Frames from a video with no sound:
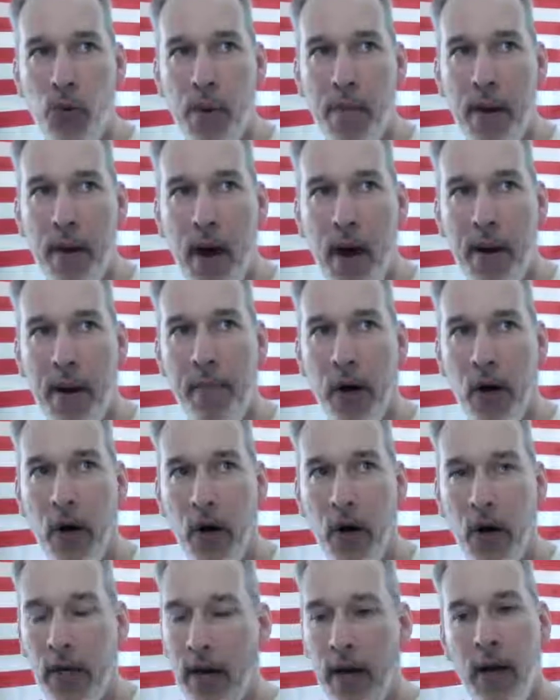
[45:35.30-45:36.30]
comes to
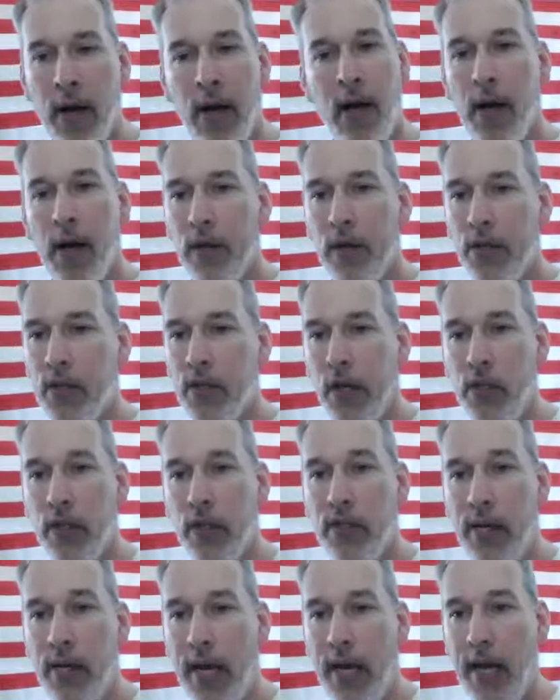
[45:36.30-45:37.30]
America, such
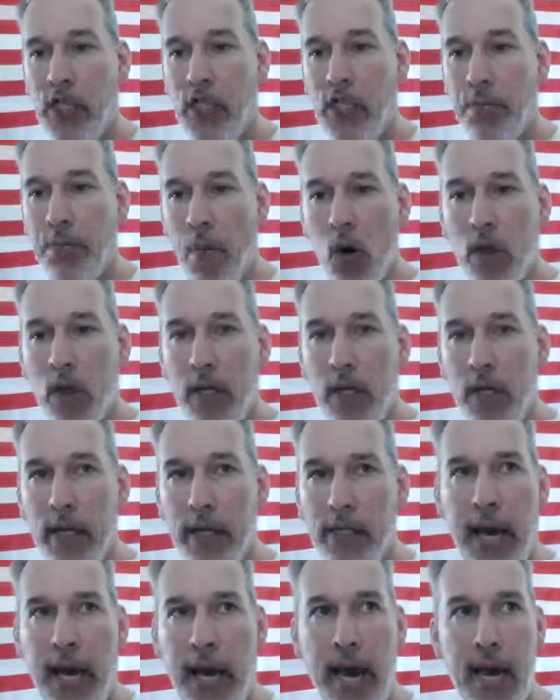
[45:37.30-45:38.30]
as a
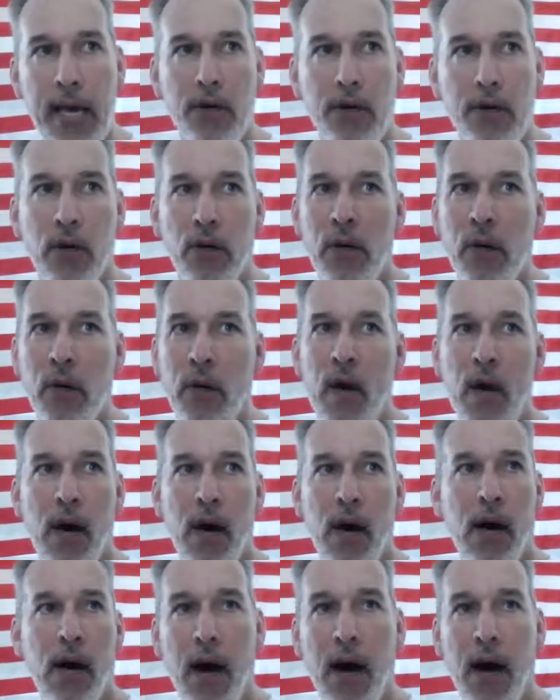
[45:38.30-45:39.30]
smokeless candle,
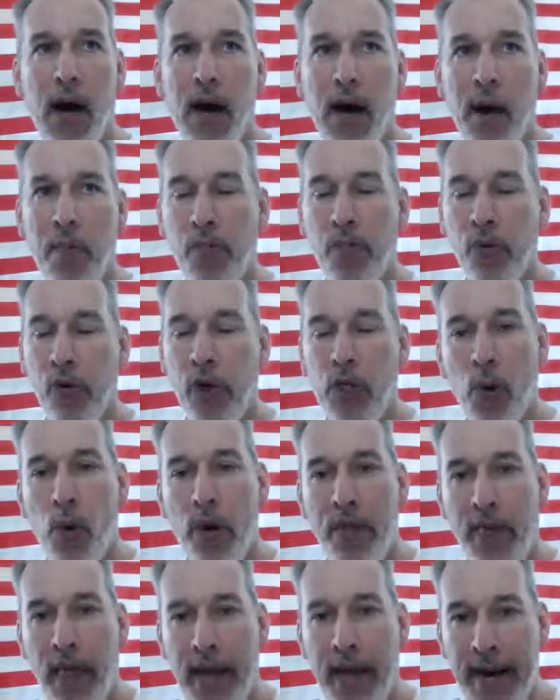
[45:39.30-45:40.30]

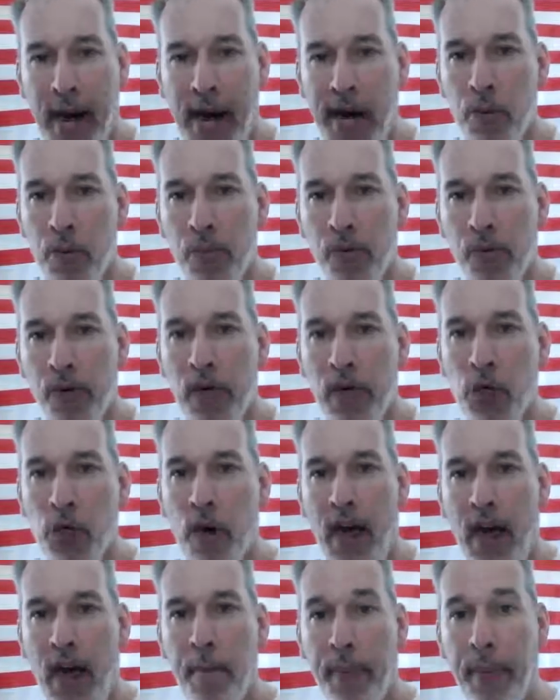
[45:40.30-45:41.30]
an iron bridge
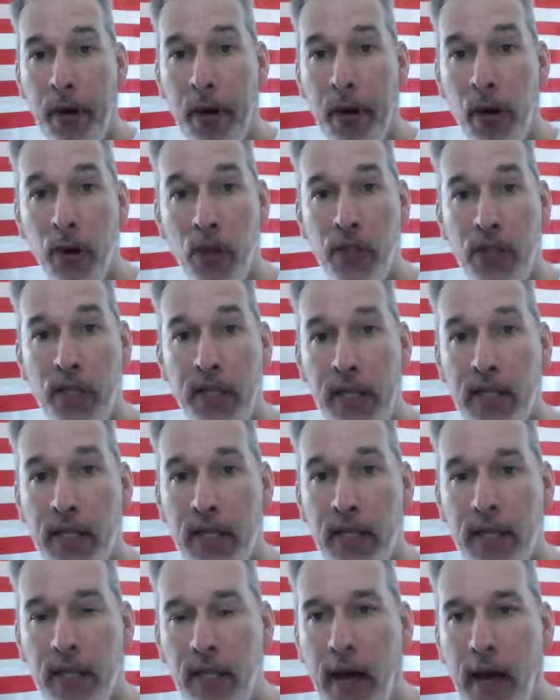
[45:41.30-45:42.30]
without piers, things
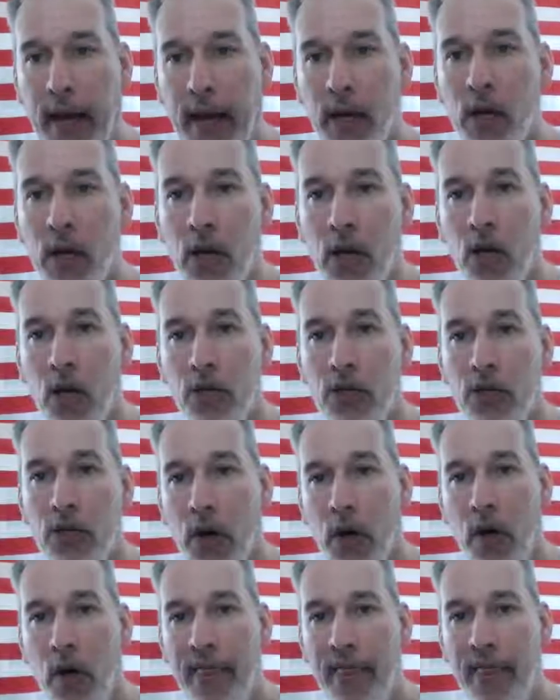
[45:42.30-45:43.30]
of the like.
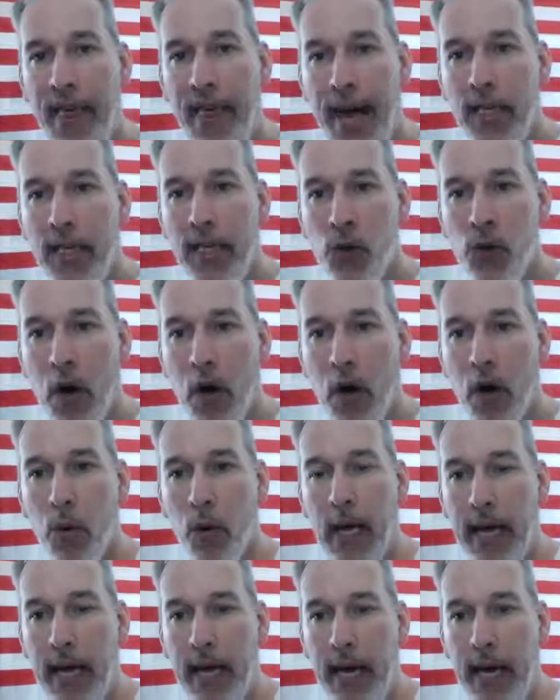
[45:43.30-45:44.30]
So that is where
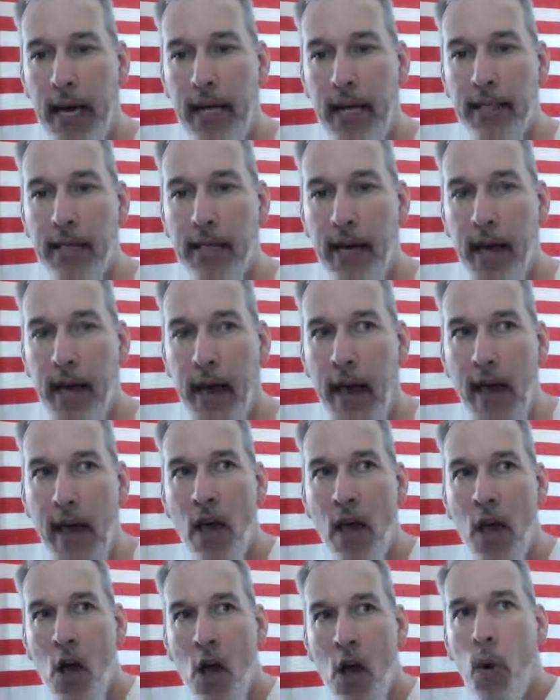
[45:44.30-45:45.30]
we're going to end
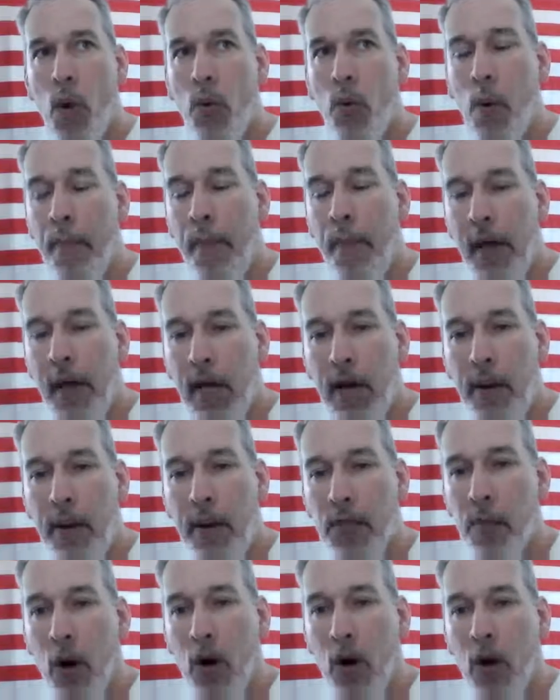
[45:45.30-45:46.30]
today. We'll pick up
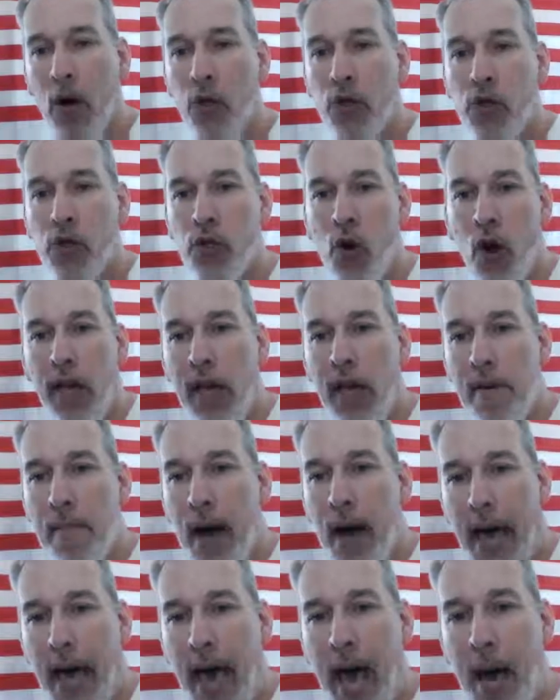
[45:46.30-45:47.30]
tomorrow talking
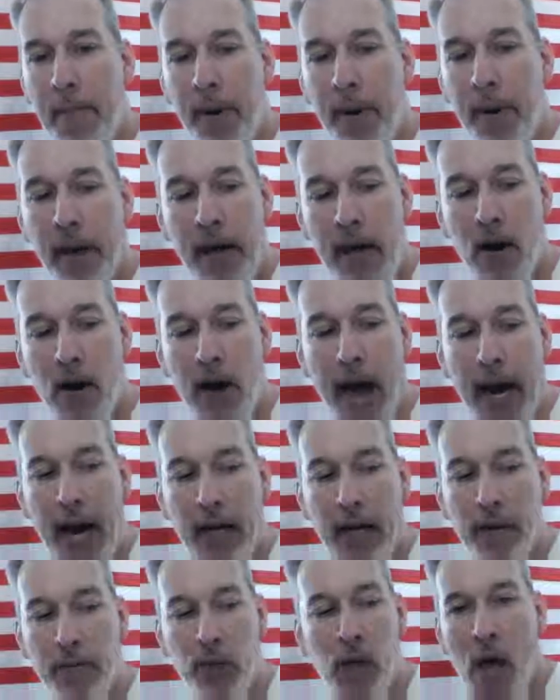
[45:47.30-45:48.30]
about Abigail
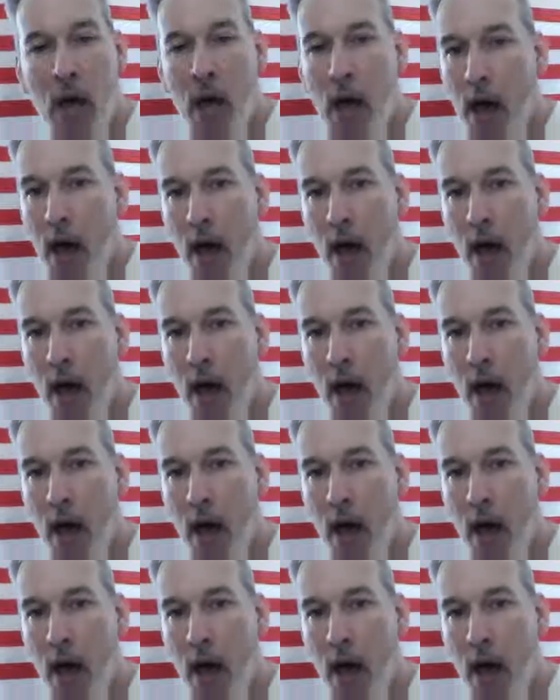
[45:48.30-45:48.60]
Adams.